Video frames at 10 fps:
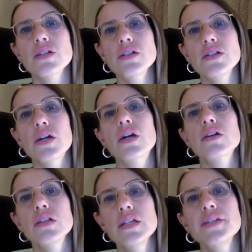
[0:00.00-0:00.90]
either
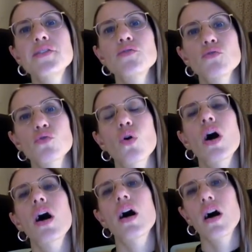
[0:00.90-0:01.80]
lead to
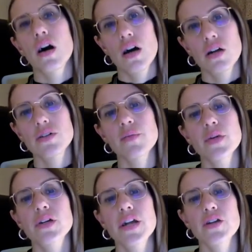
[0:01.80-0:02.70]

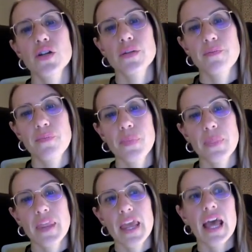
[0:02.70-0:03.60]
re-immigration.
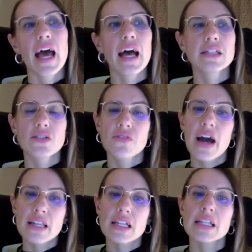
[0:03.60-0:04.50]
And
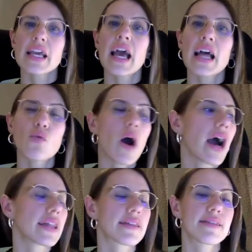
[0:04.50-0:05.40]
finally, Anne
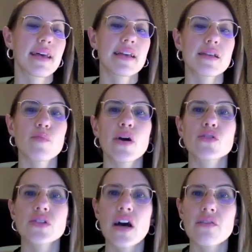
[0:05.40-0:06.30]
White says
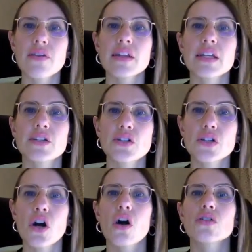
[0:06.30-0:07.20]
about something that
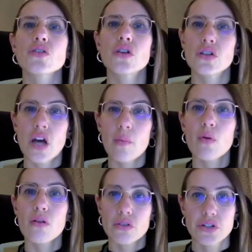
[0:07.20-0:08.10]
she calls
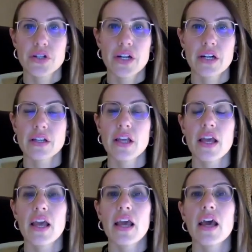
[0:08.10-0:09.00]
double return.
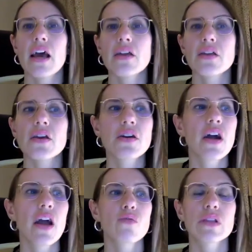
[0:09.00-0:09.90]
And
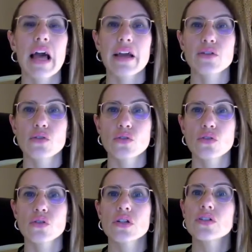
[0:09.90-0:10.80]
here I would like
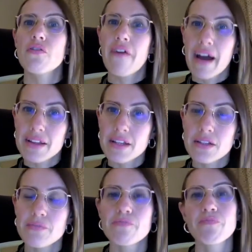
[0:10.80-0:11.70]
to
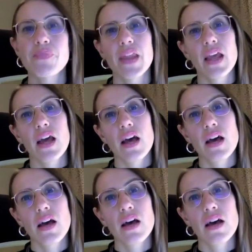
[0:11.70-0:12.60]
define
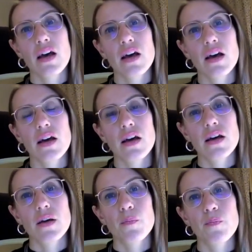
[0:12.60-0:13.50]

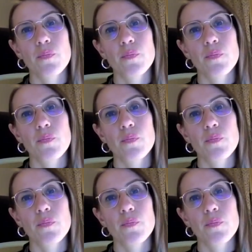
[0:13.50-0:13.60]
it.